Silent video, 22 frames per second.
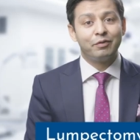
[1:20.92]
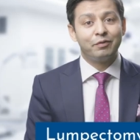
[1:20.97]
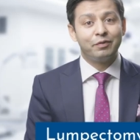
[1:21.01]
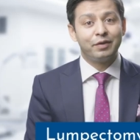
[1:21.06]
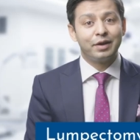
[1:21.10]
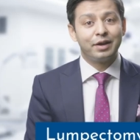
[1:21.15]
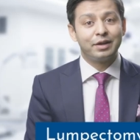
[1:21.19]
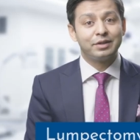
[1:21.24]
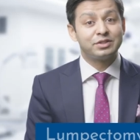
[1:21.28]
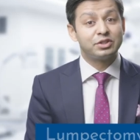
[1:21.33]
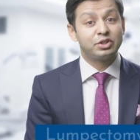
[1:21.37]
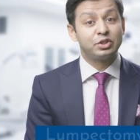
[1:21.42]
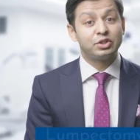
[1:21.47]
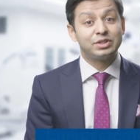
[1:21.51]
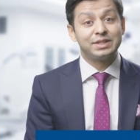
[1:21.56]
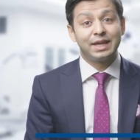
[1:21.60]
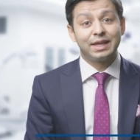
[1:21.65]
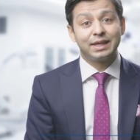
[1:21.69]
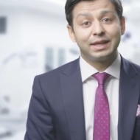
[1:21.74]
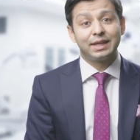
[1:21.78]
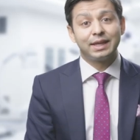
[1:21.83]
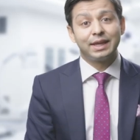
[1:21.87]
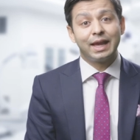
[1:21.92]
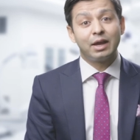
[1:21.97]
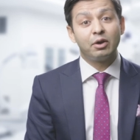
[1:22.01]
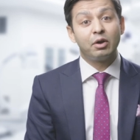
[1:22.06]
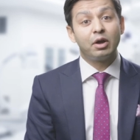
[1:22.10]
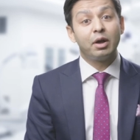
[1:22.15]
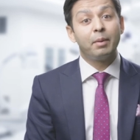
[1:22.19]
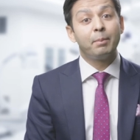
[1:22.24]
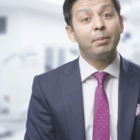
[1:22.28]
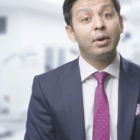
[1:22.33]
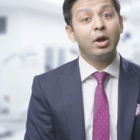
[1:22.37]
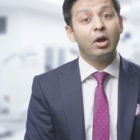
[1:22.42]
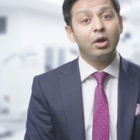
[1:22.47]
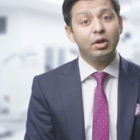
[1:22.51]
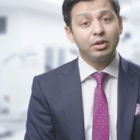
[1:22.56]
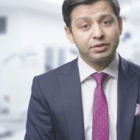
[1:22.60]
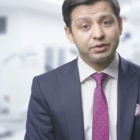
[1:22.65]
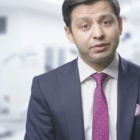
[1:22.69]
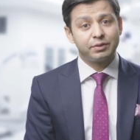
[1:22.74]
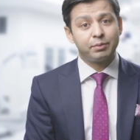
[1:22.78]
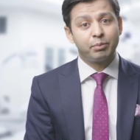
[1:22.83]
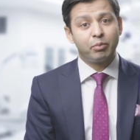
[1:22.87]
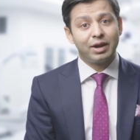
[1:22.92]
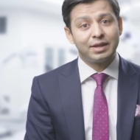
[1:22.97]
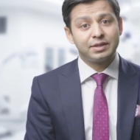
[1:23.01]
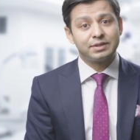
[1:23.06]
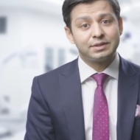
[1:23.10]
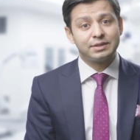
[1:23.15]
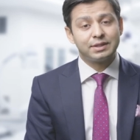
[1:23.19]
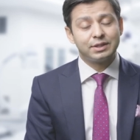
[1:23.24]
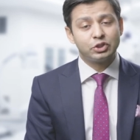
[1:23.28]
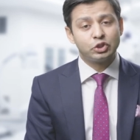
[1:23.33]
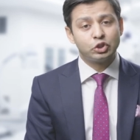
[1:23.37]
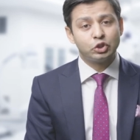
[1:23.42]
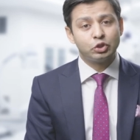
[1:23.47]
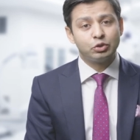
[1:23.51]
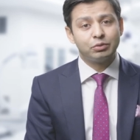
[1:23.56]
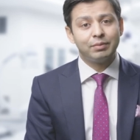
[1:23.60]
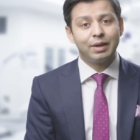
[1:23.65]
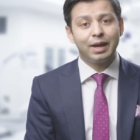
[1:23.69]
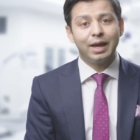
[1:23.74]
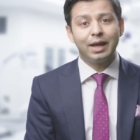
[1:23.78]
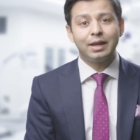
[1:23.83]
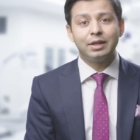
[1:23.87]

refers to taking out part of the breast tissue